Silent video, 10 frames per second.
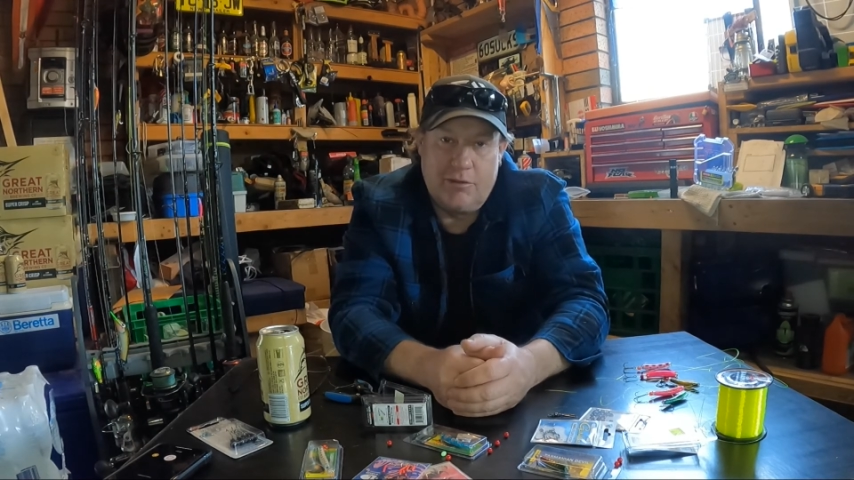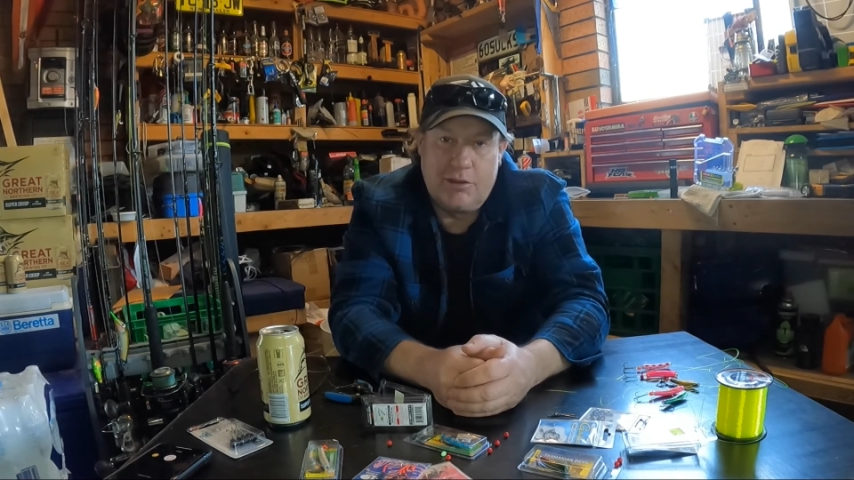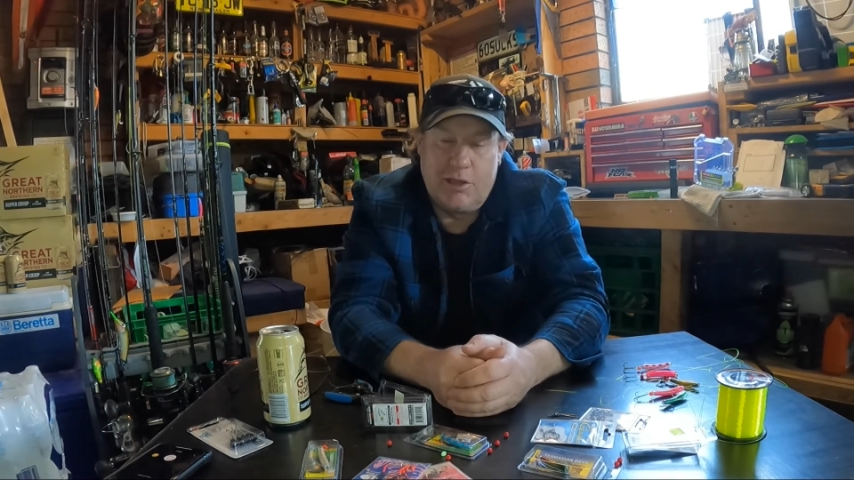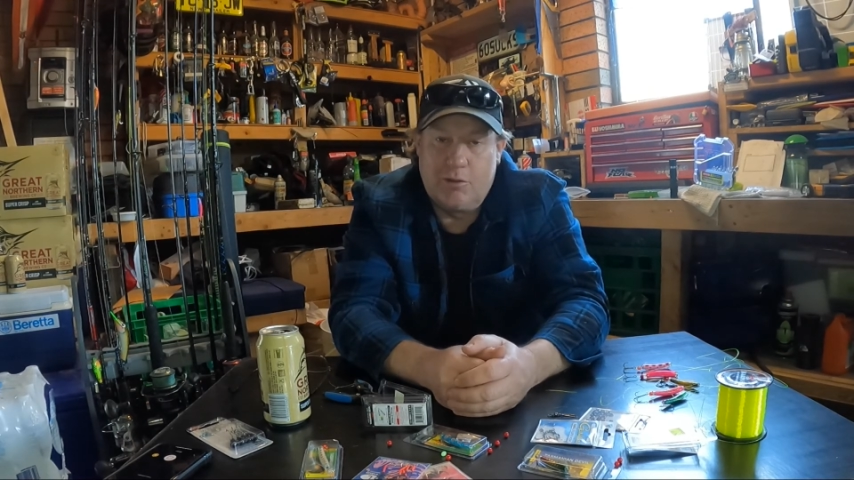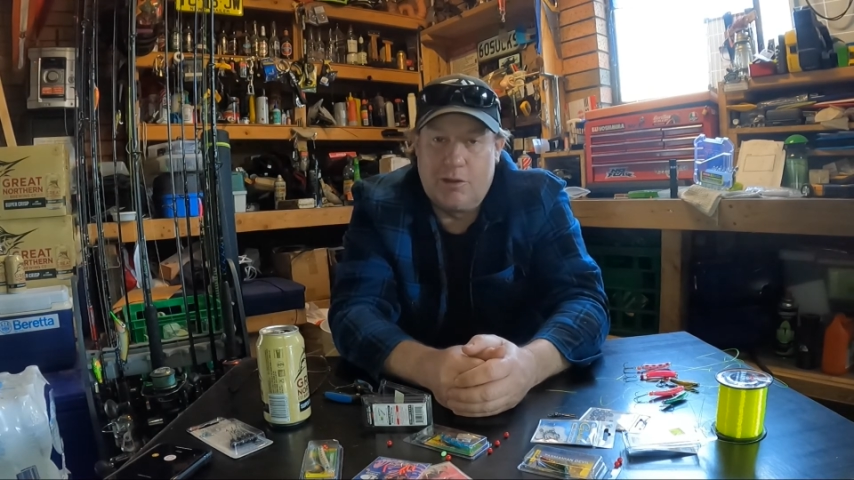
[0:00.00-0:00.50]
you'll
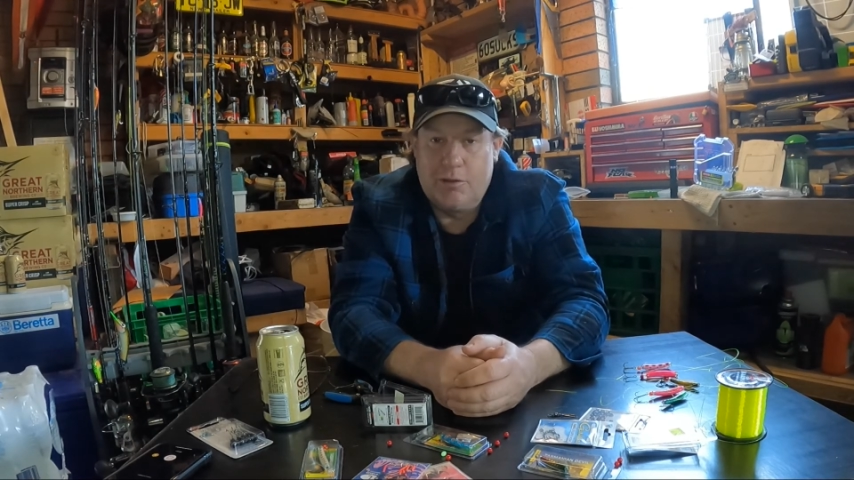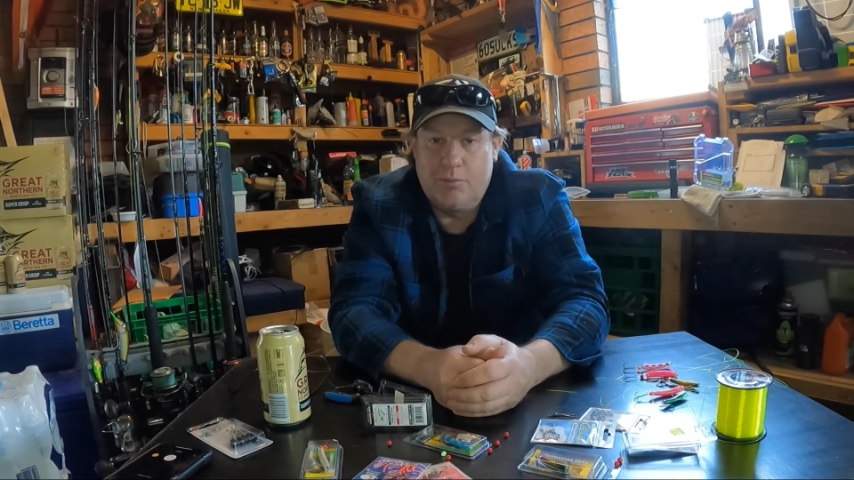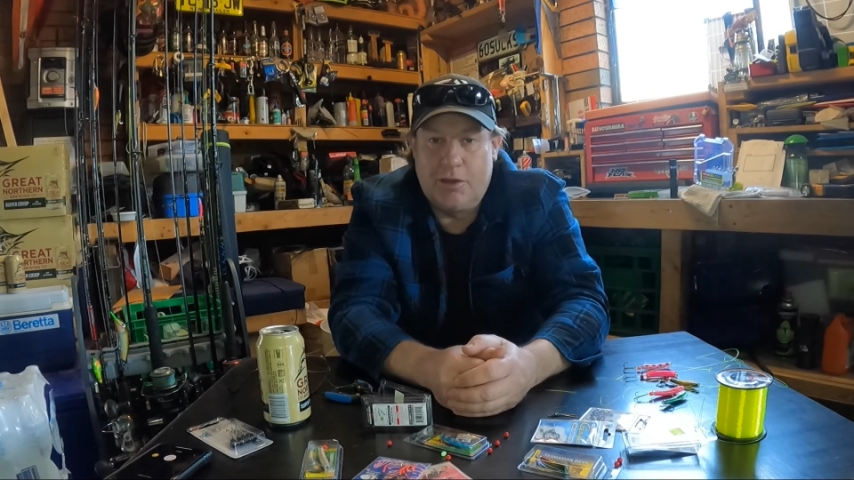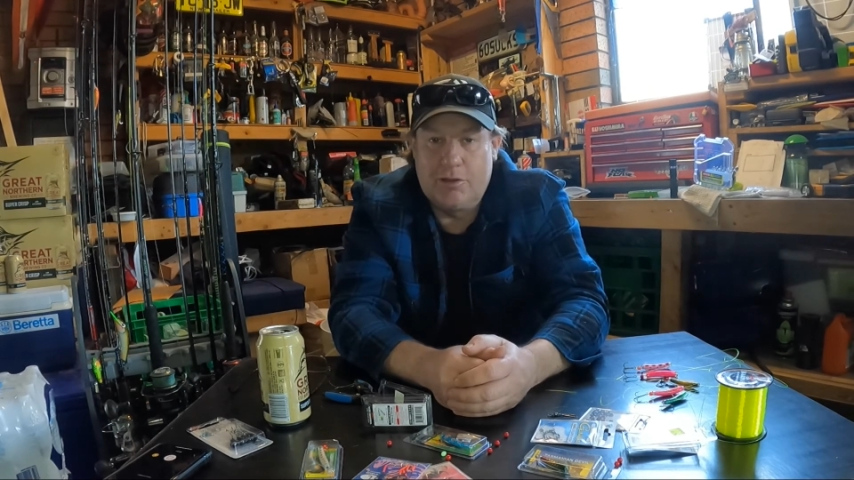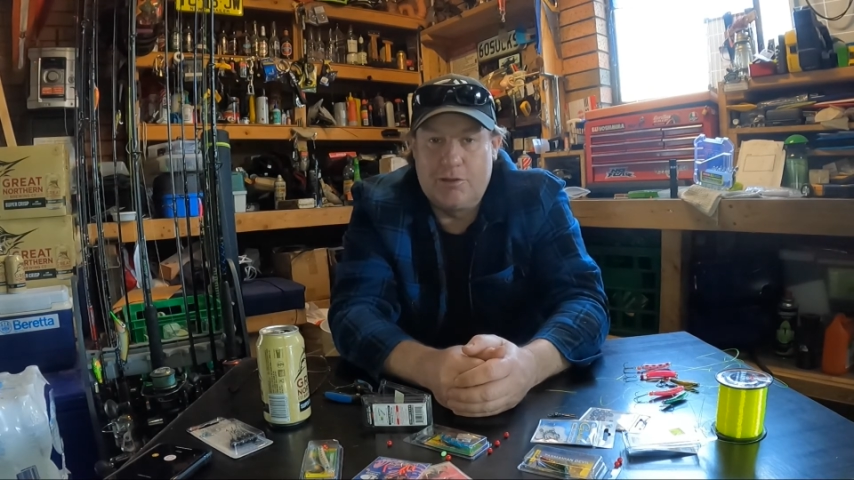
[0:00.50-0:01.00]
know when I
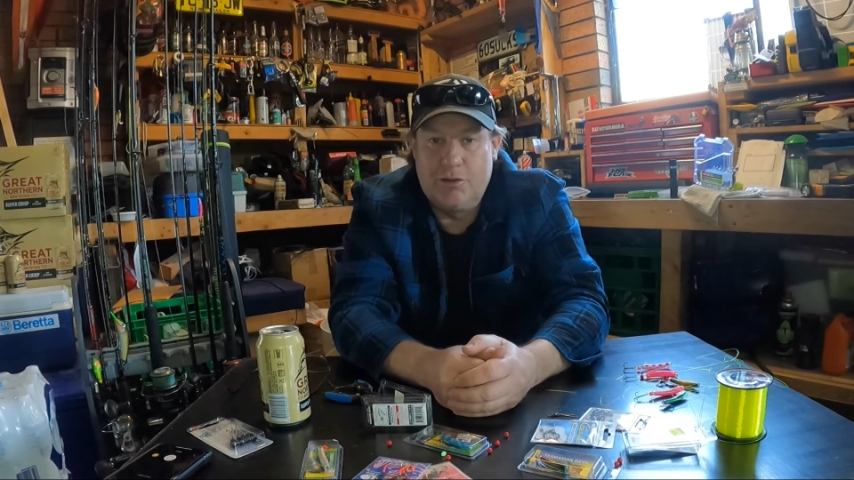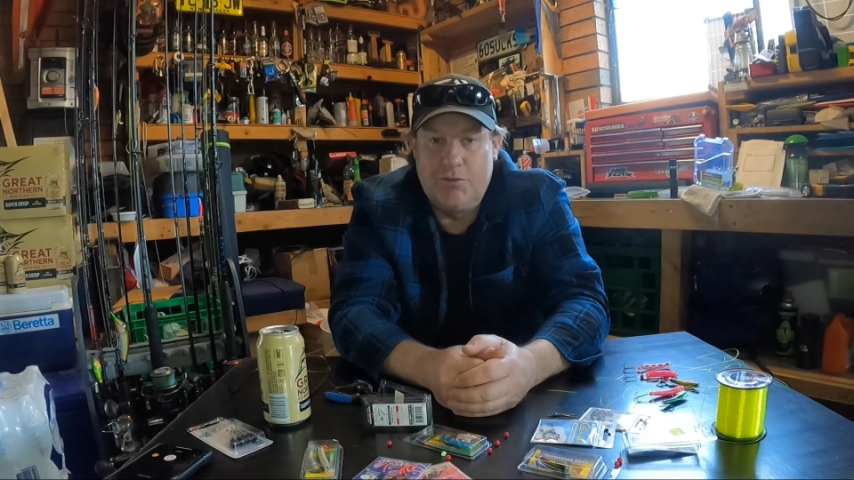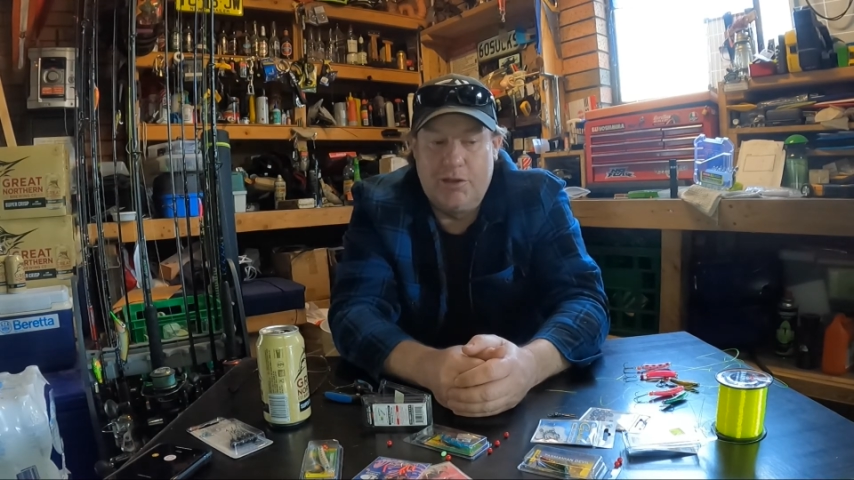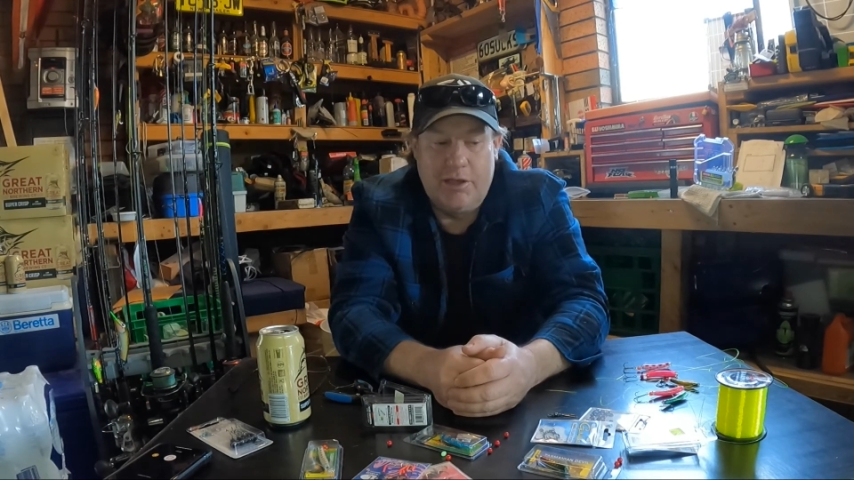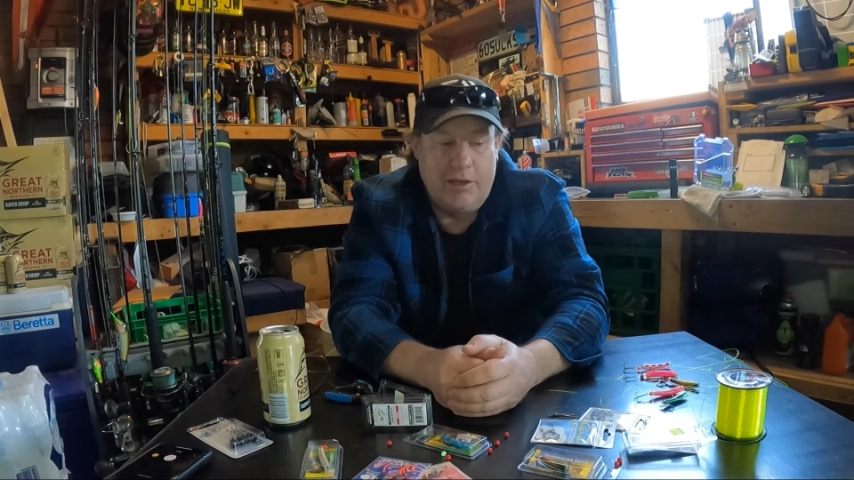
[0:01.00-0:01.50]
post a
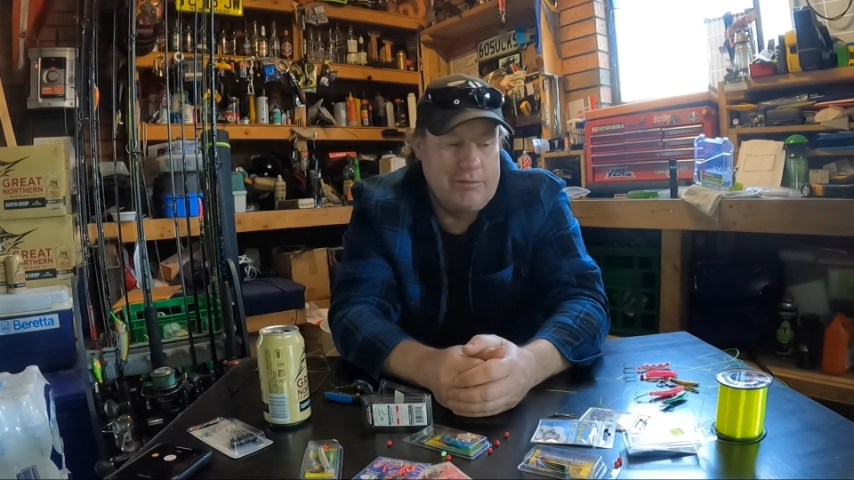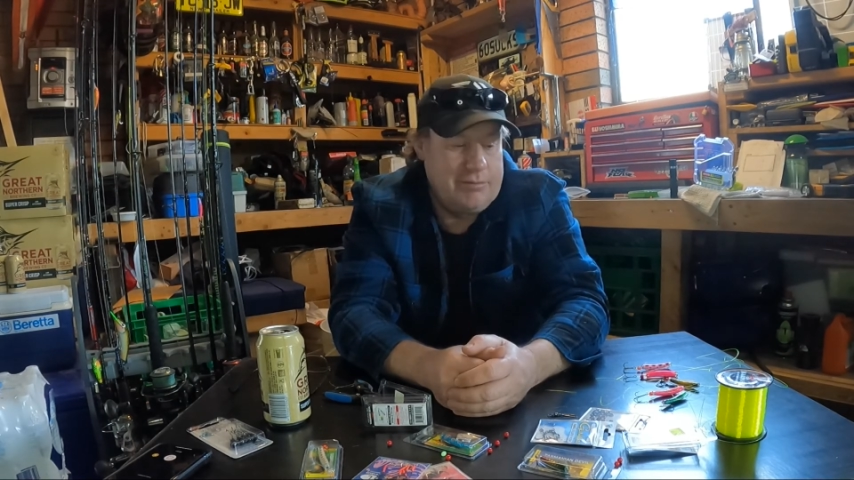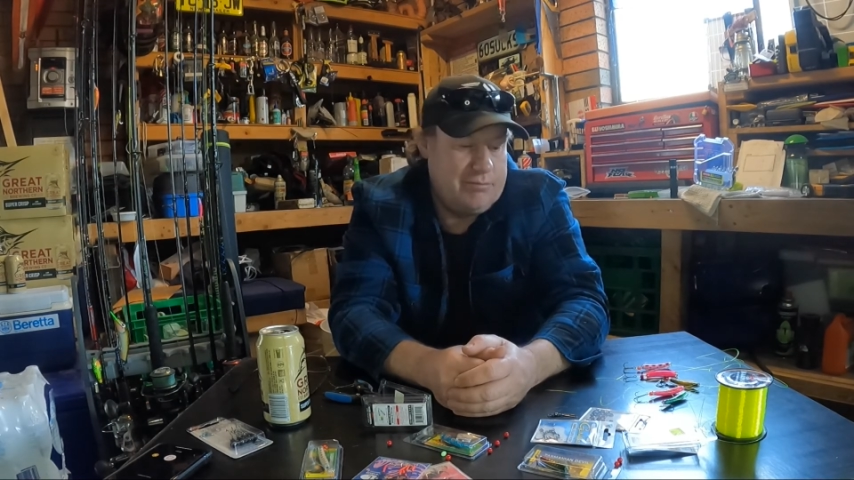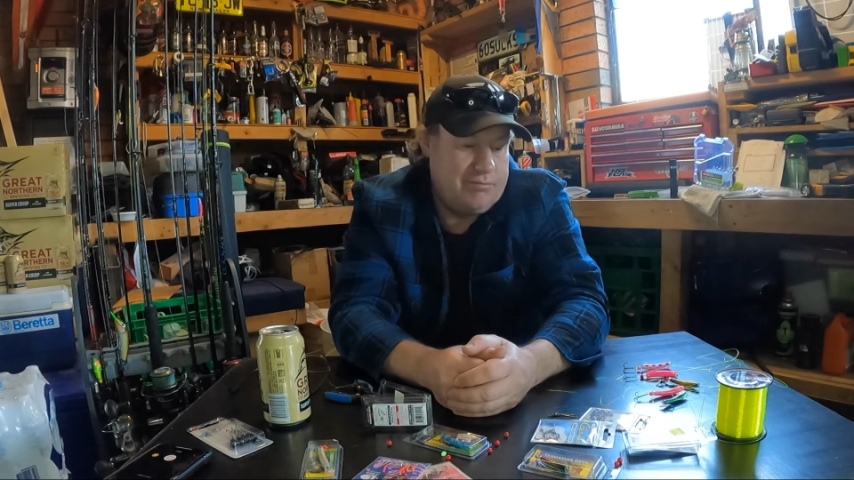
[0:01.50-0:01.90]
new video.